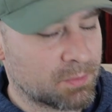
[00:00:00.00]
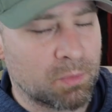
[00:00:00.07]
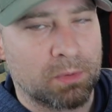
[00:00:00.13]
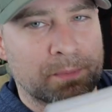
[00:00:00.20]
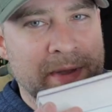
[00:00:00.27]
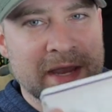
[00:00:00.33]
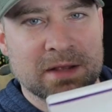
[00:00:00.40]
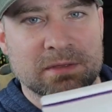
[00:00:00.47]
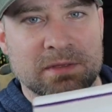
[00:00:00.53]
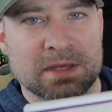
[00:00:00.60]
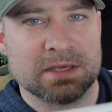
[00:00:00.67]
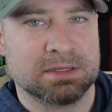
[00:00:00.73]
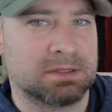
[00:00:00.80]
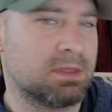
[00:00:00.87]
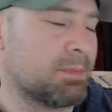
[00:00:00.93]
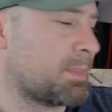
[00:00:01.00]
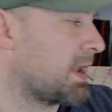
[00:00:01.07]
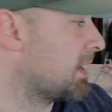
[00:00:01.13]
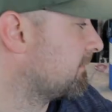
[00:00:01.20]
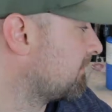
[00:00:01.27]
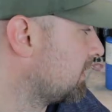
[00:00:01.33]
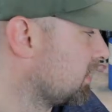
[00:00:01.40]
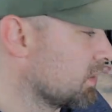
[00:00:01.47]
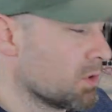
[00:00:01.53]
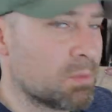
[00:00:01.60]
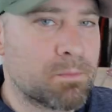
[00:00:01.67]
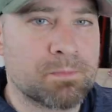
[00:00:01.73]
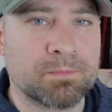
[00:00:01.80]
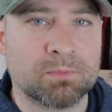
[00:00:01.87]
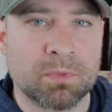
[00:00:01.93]
then we'll paint these in the paint video.
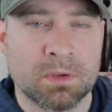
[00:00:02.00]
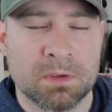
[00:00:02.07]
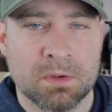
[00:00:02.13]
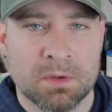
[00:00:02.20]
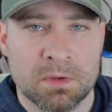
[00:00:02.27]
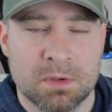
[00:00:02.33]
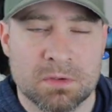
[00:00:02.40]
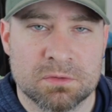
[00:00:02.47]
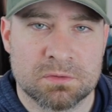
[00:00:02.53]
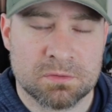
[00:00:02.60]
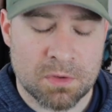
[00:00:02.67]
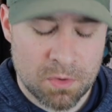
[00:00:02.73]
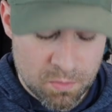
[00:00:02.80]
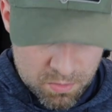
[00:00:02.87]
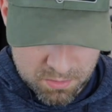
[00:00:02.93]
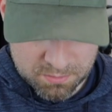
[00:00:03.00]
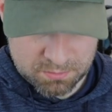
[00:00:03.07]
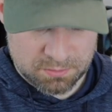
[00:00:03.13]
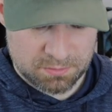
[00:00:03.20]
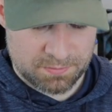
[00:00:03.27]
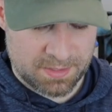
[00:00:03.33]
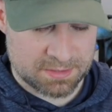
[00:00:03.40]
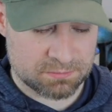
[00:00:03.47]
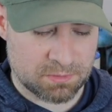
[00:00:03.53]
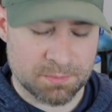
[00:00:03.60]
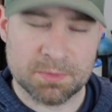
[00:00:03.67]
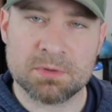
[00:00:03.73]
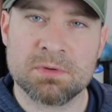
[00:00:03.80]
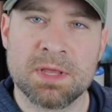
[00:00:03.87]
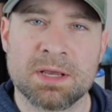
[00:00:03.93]
So that's what
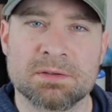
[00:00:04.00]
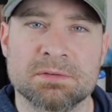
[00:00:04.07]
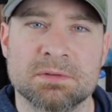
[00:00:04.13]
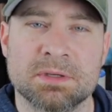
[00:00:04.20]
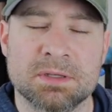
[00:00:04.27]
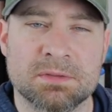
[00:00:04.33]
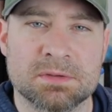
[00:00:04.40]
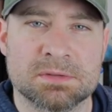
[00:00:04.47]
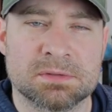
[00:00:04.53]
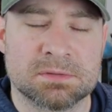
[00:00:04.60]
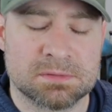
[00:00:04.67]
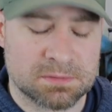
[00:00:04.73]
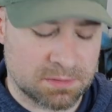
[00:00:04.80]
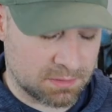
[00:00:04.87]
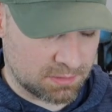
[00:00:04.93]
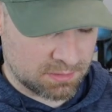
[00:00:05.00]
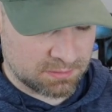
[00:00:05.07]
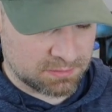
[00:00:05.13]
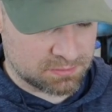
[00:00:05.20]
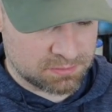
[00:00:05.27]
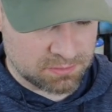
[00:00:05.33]
I'm gonna do next. Get this, get the